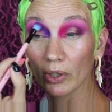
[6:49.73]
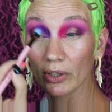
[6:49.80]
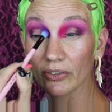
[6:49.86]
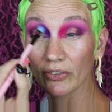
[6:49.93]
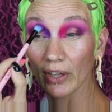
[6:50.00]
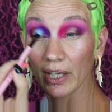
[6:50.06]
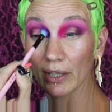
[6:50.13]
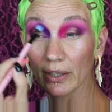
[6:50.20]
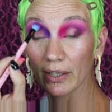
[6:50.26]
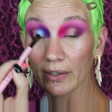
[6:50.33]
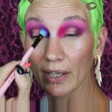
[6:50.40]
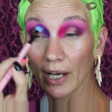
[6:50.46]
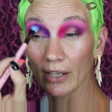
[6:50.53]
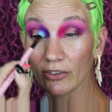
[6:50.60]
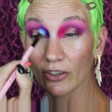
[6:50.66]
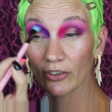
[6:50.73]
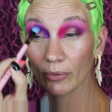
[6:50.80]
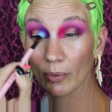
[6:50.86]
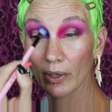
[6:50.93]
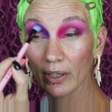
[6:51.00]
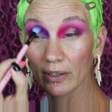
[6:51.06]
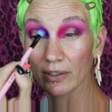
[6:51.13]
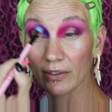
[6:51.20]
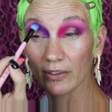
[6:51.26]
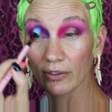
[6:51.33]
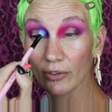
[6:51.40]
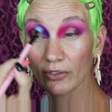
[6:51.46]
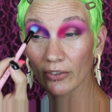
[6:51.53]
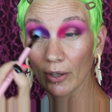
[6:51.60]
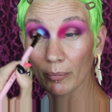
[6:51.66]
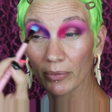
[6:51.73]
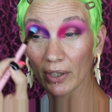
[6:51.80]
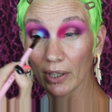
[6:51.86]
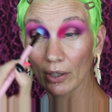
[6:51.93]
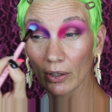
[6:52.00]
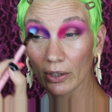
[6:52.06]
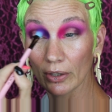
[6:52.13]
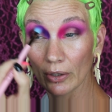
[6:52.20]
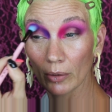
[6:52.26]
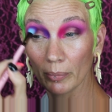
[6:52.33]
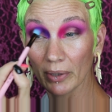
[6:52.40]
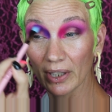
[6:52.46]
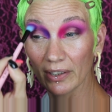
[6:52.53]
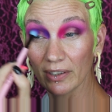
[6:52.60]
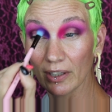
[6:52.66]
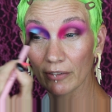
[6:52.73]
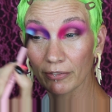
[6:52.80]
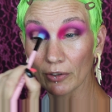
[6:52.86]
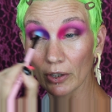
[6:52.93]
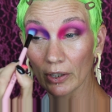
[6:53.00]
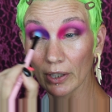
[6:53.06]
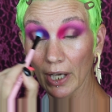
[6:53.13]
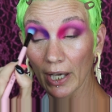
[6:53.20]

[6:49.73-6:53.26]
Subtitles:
looks lately that I just wanted to do something a little bit different.